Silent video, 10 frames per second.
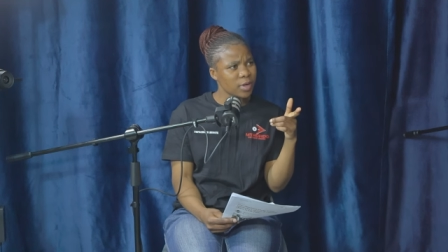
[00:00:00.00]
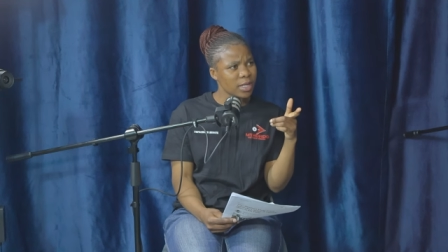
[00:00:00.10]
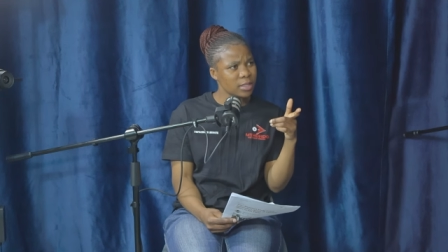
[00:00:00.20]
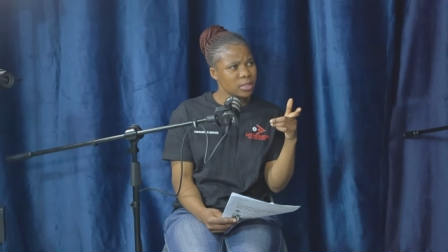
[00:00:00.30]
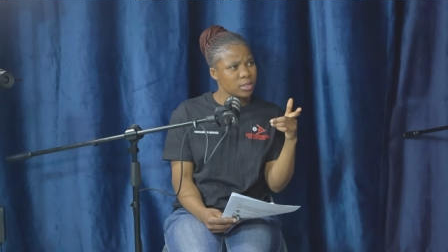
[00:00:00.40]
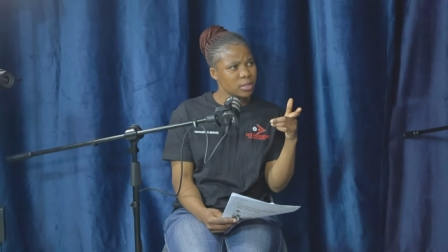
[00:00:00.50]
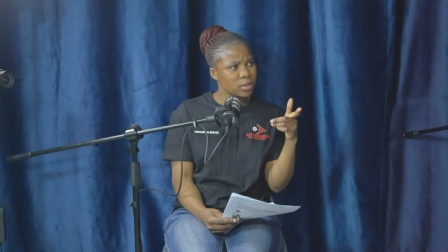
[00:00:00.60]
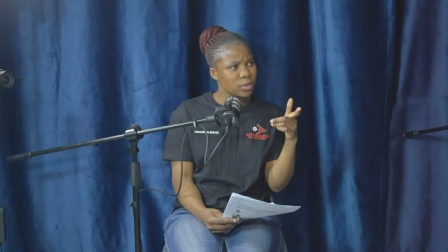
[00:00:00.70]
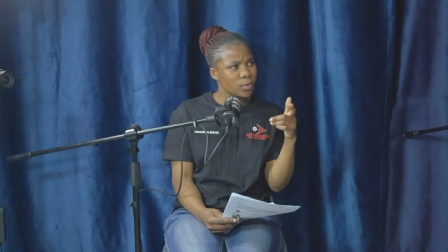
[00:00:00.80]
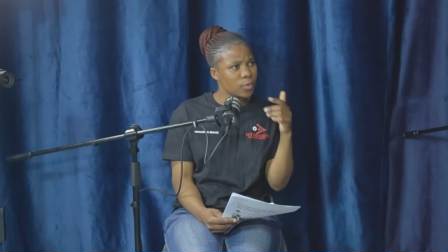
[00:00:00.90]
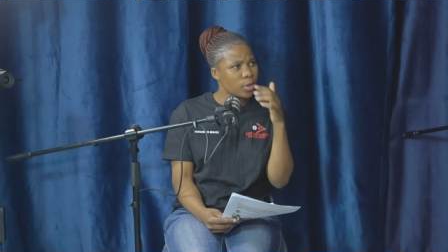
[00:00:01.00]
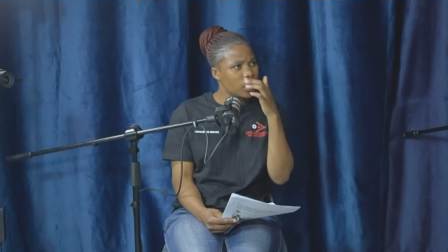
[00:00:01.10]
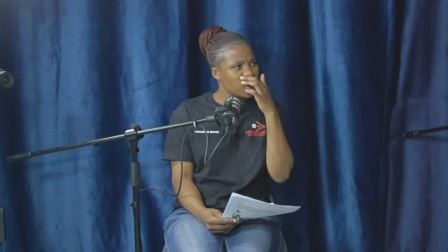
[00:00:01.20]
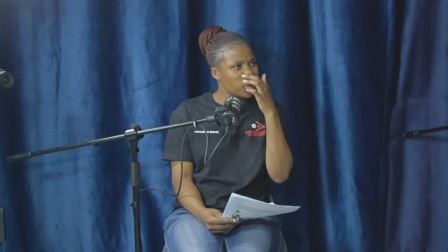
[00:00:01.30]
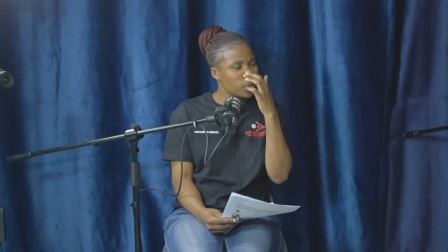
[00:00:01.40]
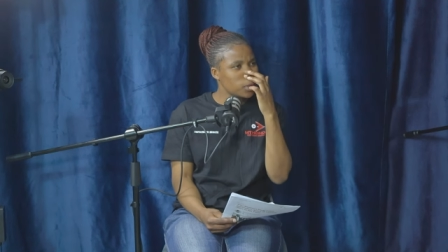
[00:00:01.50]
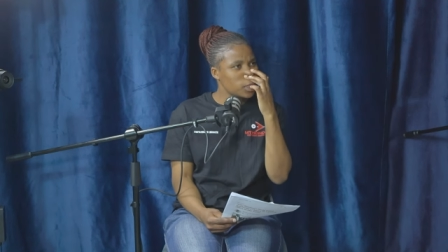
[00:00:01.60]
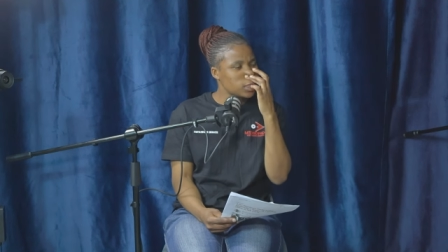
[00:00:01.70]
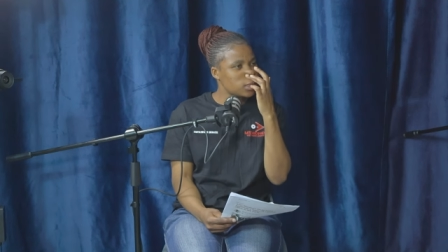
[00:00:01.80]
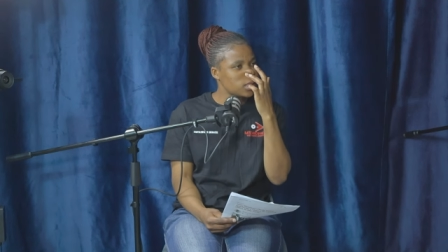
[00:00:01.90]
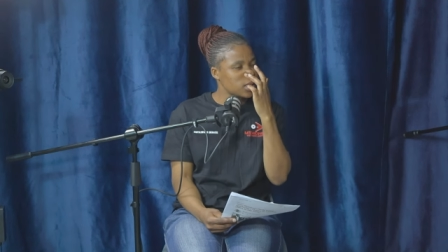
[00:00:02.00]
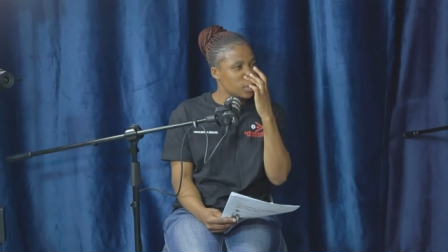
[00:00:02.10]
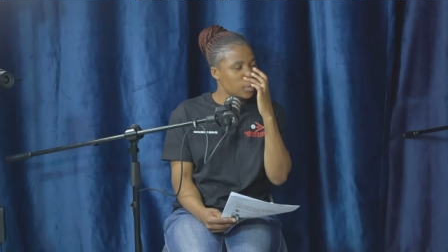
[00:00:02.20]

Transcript: right? is it?